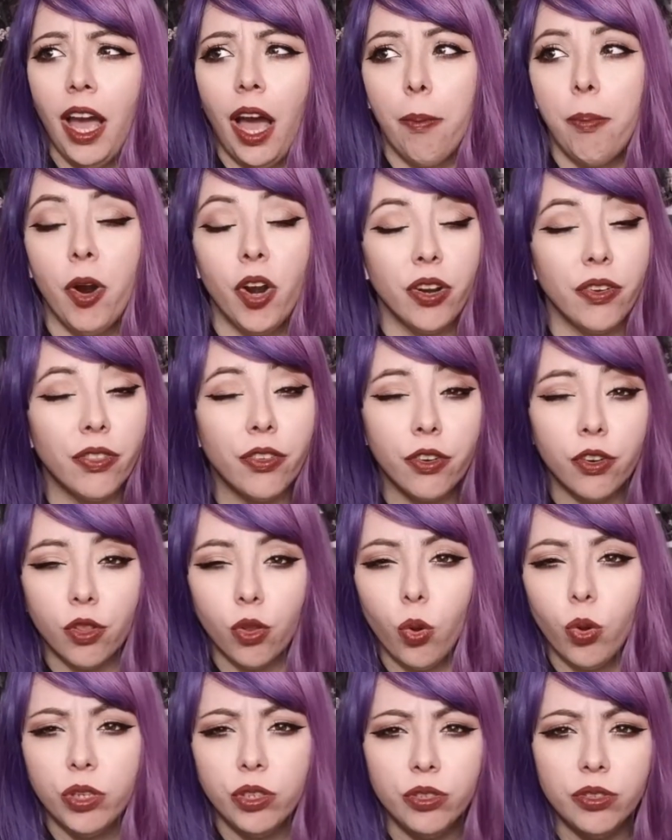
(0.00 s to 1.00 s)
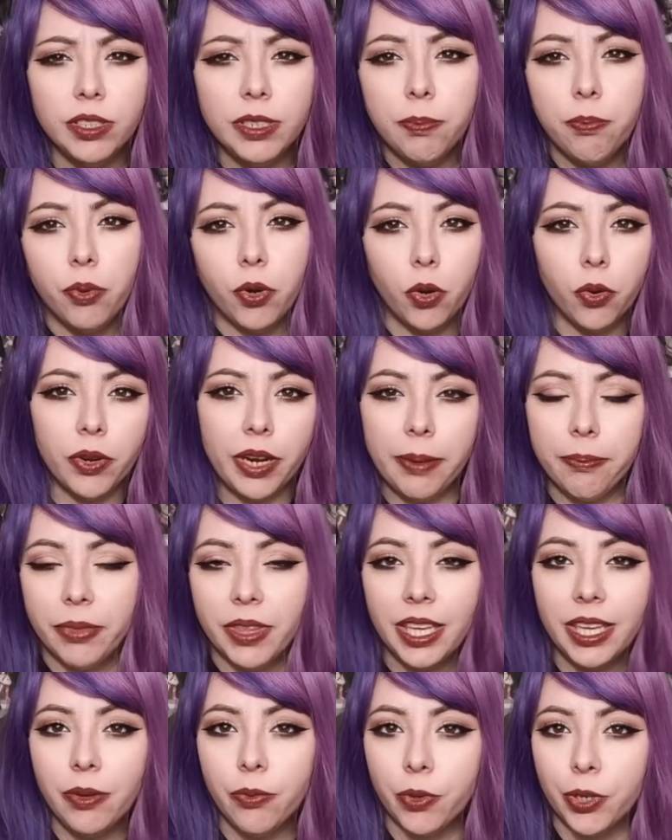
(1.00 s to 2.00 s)
a part of their loyalty program
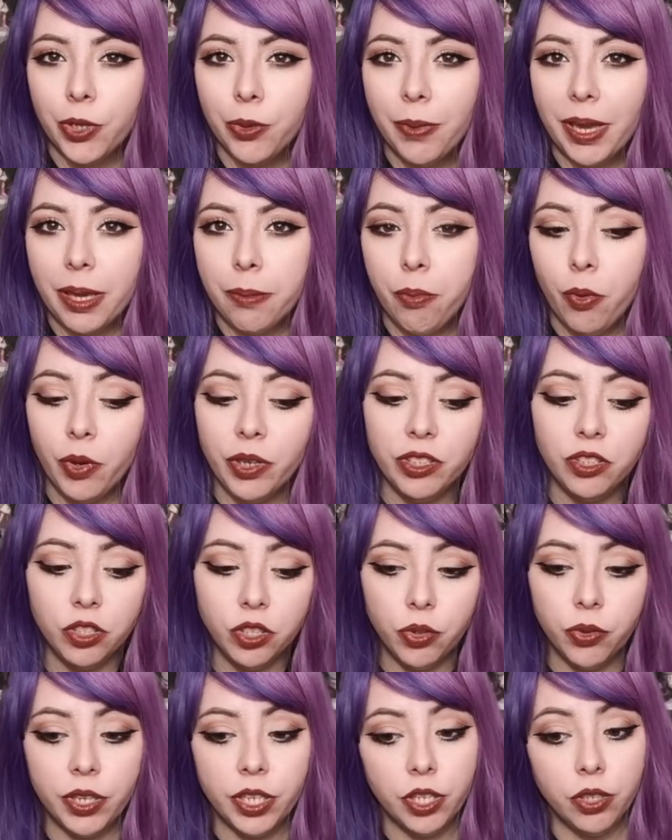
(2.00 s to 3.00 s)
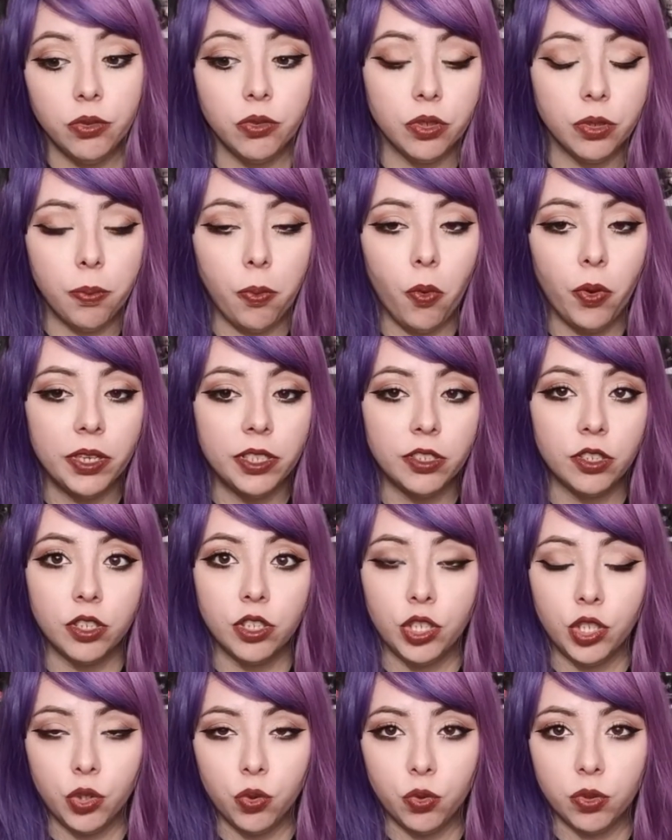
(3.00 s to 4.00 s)
thingy where you make points you can use your points
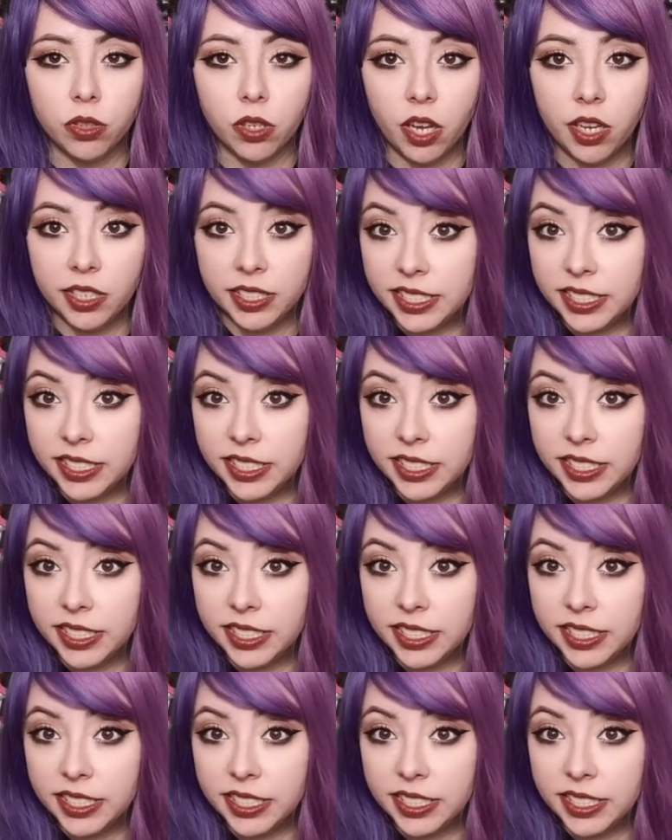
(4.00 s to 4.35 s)
to use